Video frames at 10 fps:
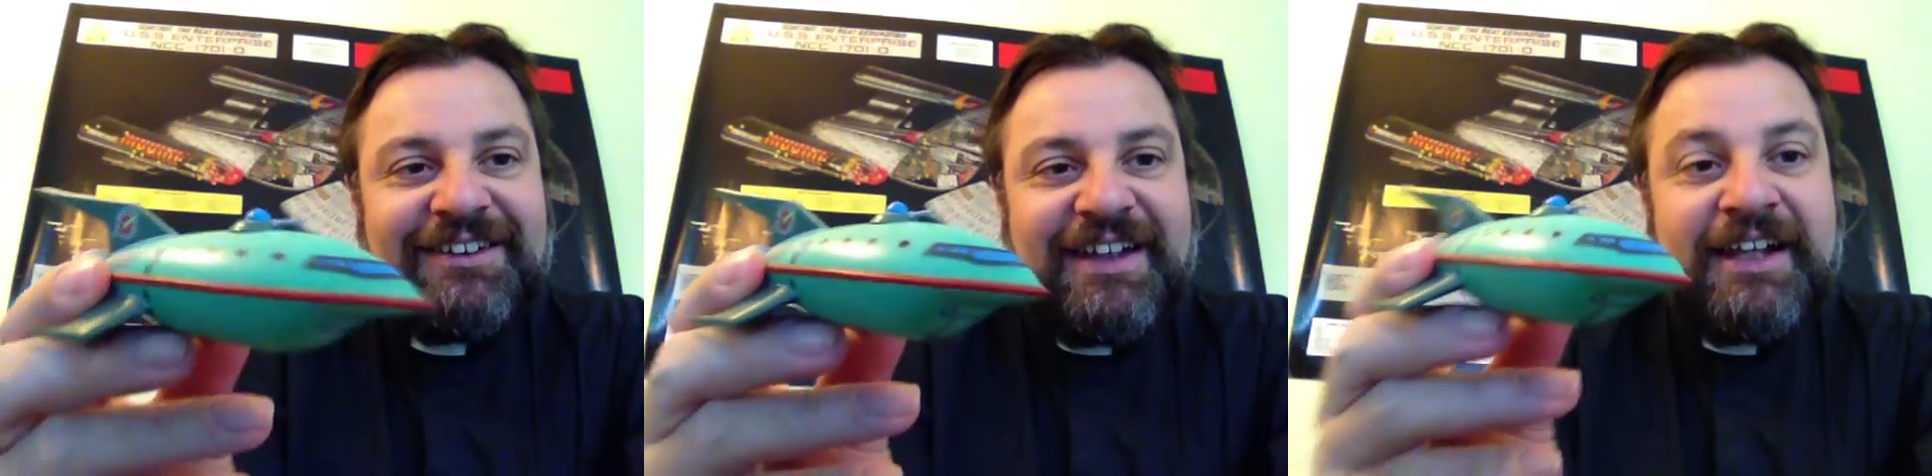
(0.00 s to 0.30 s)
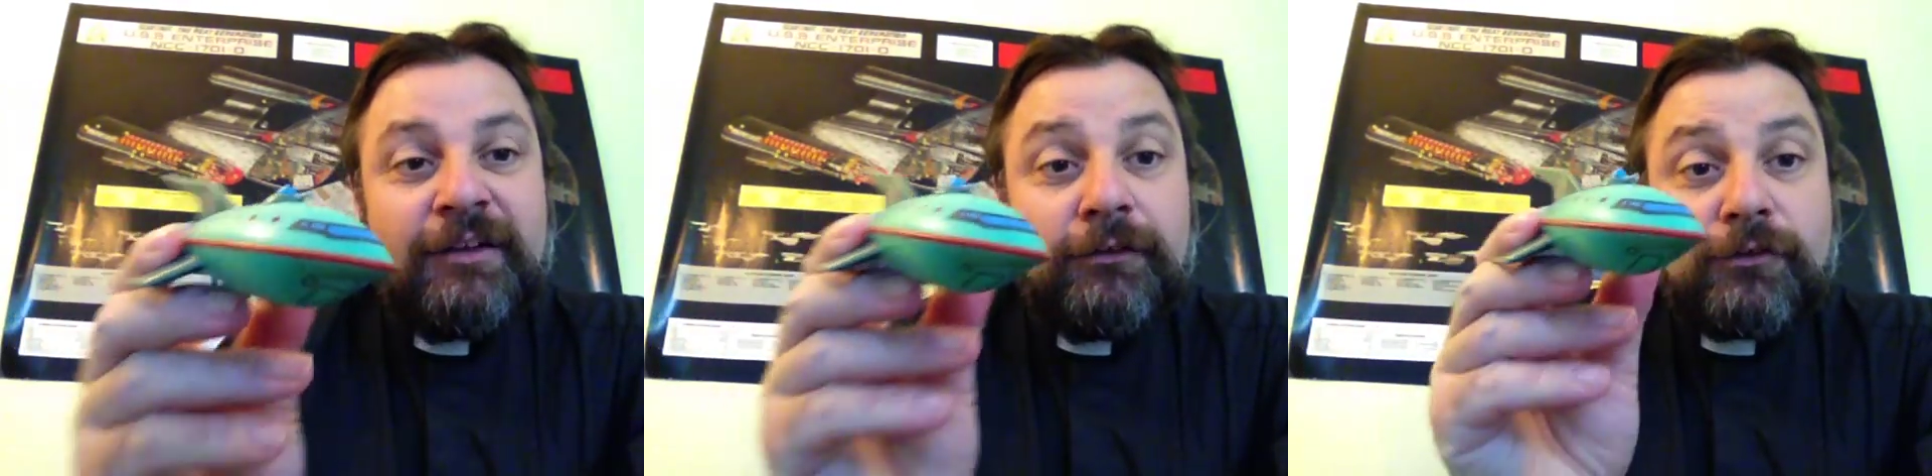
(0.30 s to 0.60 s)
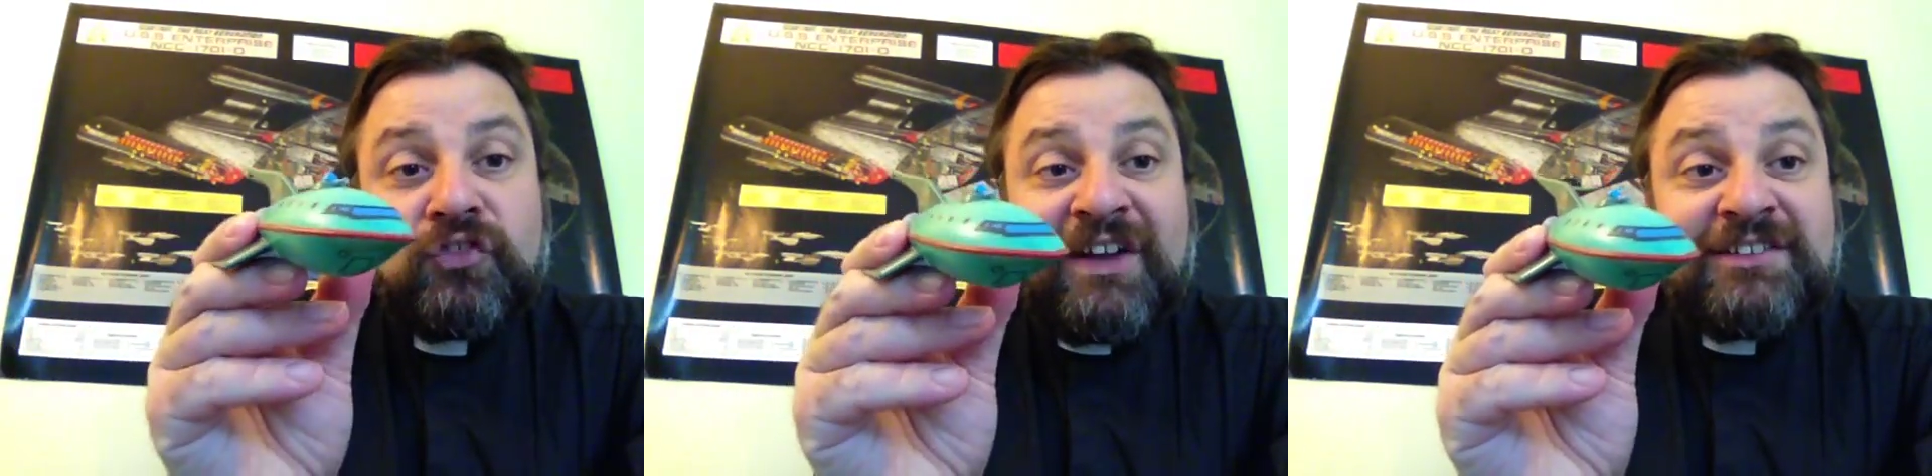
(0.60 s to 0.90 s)
It
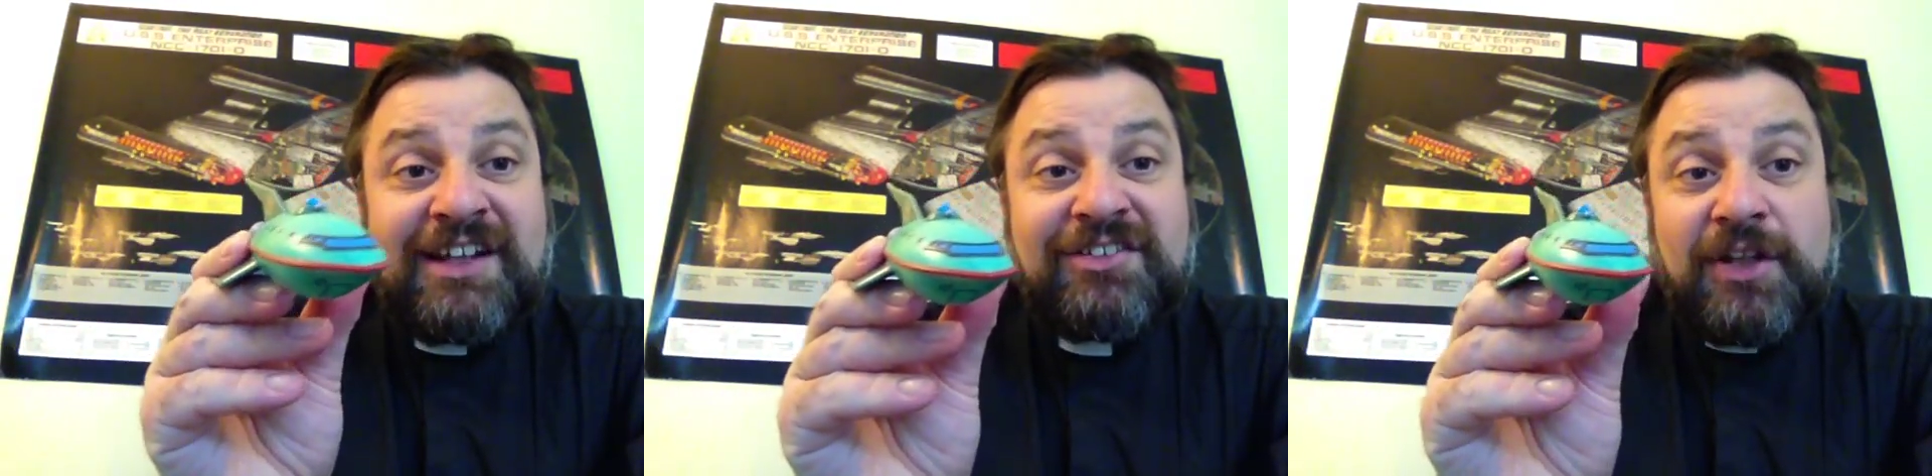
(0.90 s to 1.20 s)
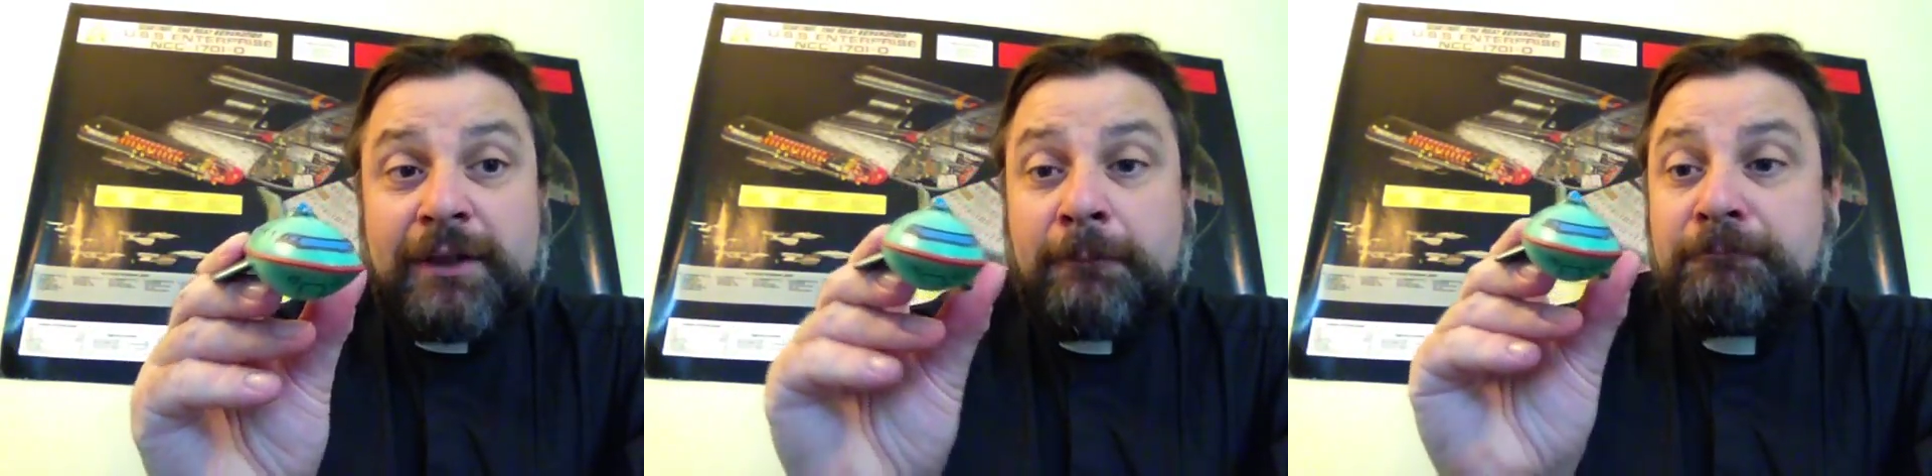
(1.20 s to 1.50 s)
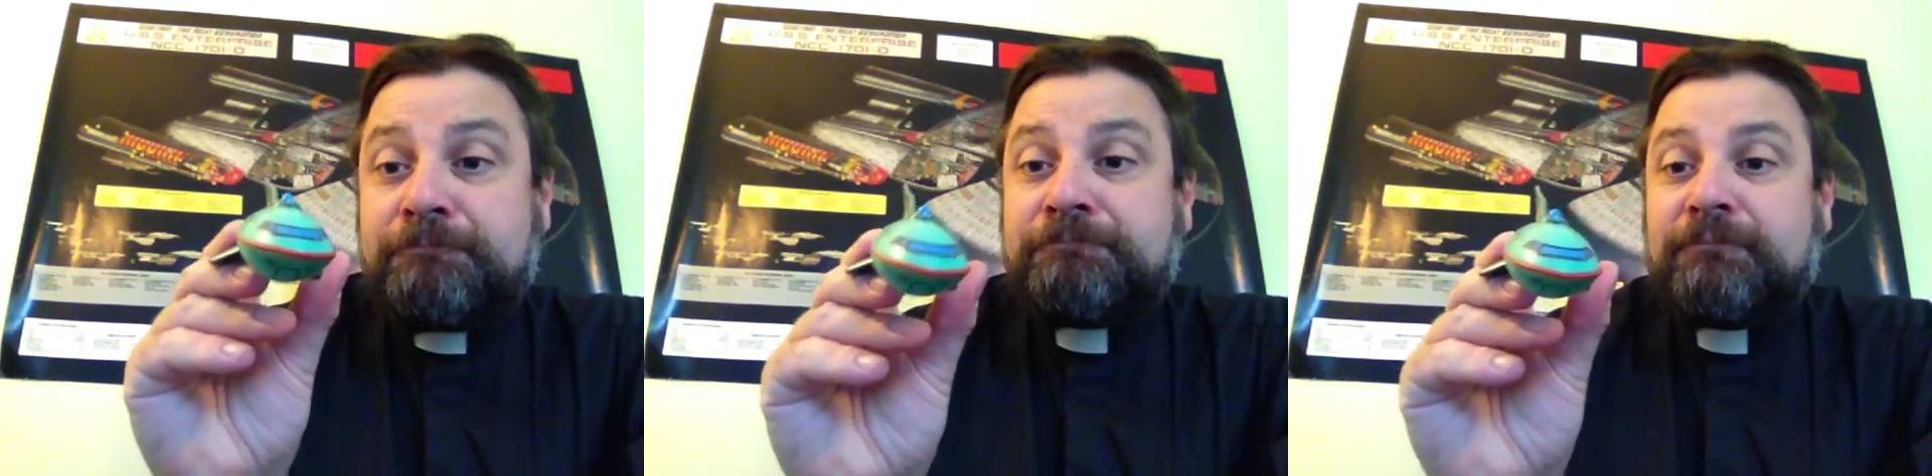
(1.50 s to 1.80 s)
looks fantastic.
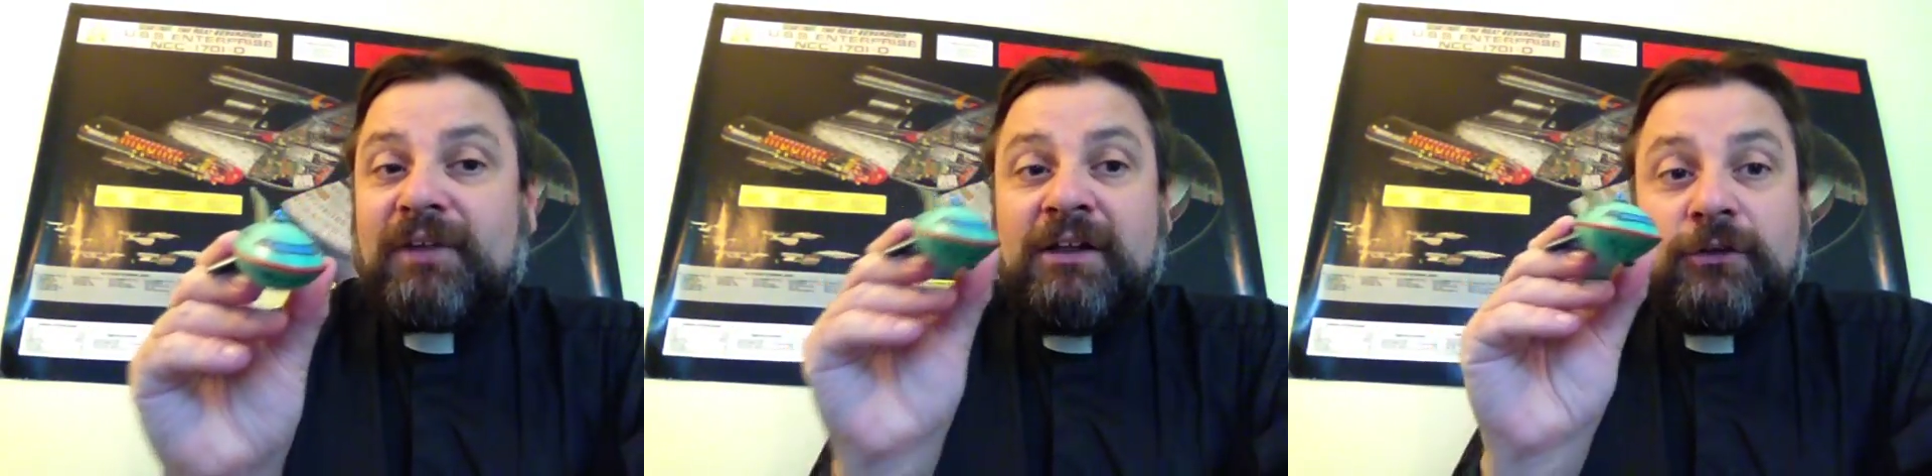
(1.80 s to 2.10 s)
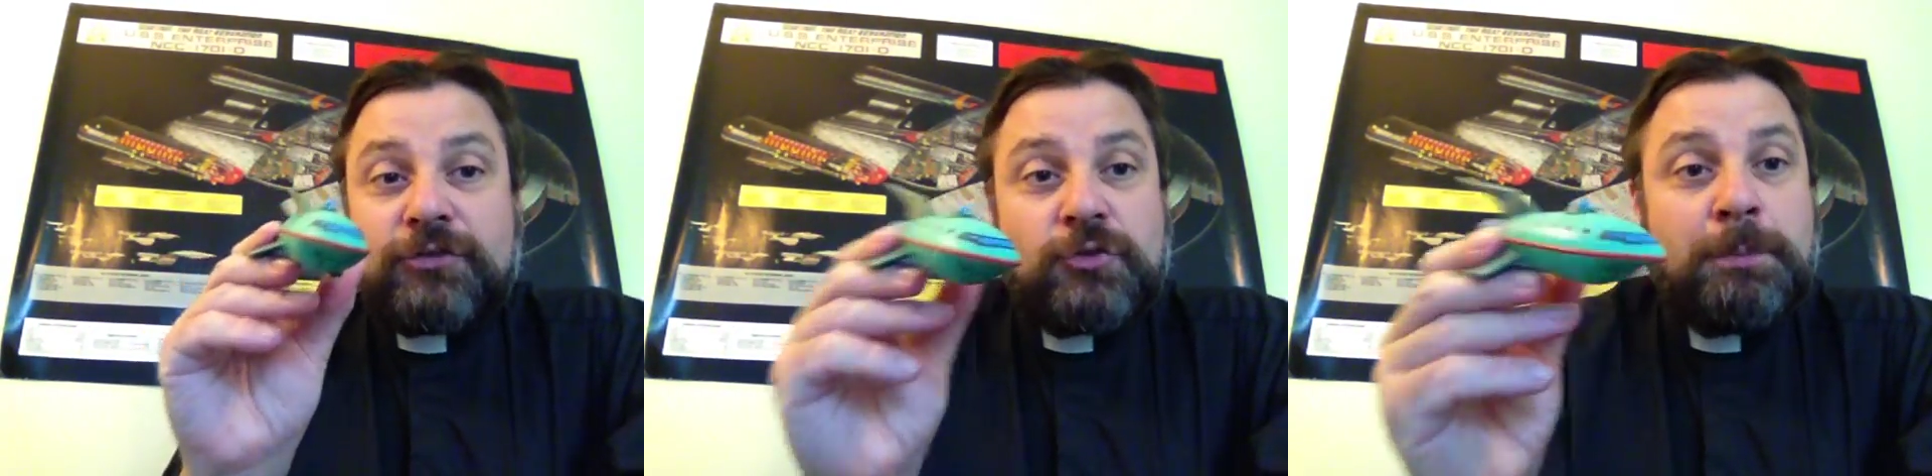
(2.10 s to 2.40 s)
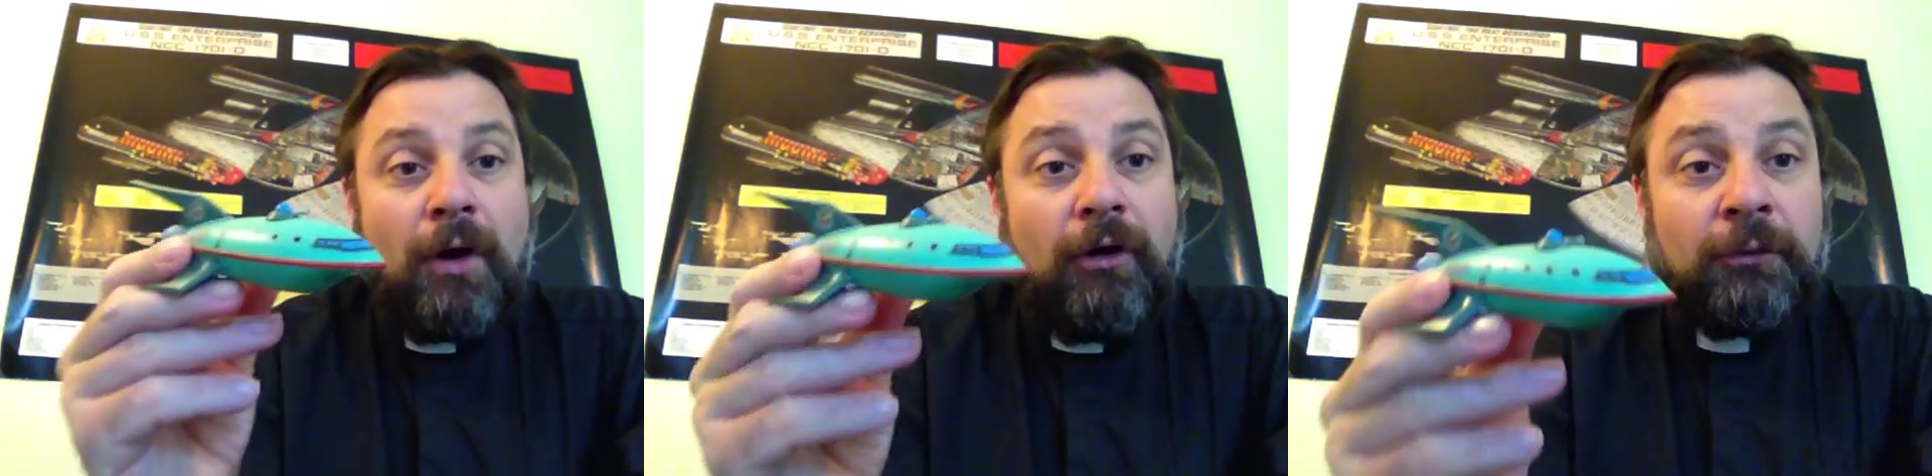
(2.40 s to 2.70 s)
It looks
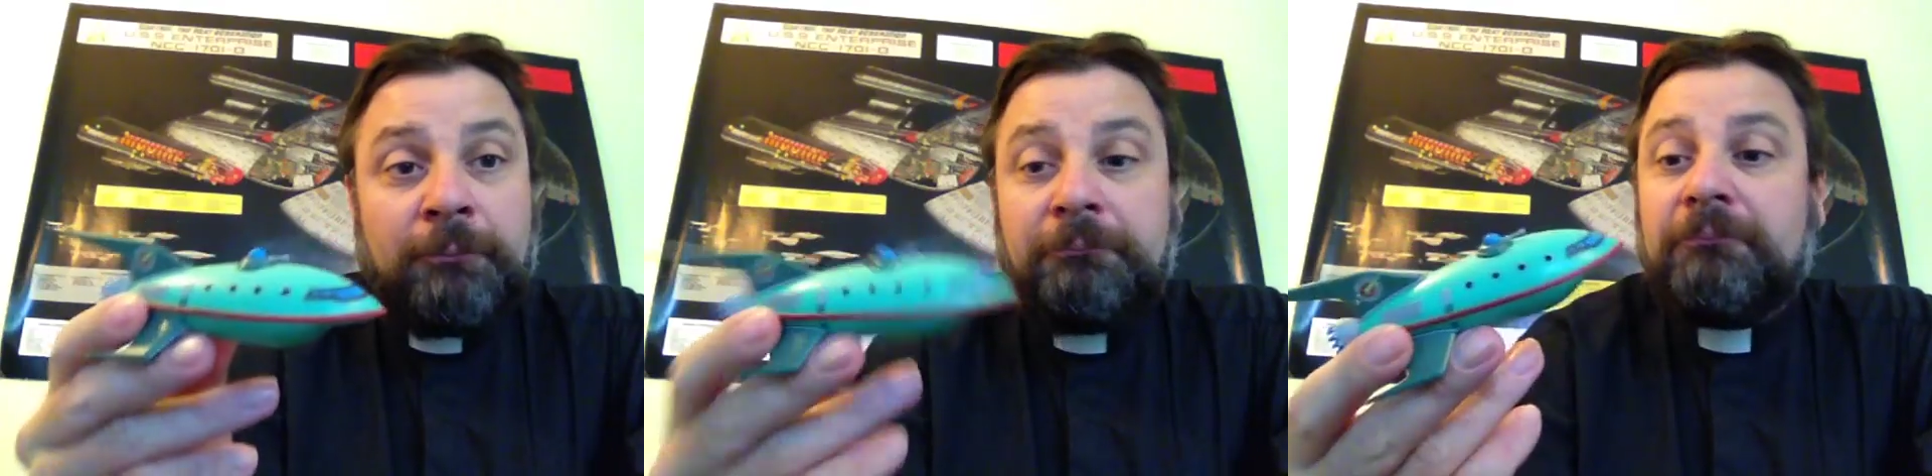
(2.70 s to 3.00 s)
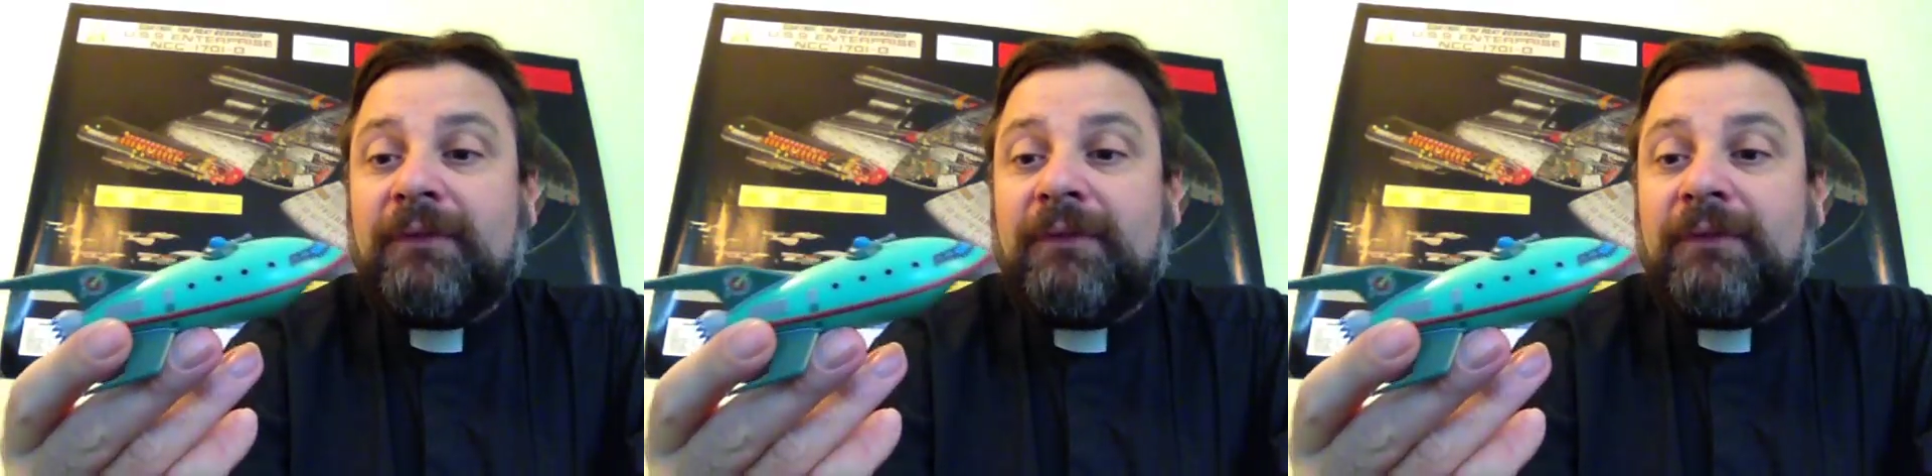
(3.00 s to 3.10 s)
spot on.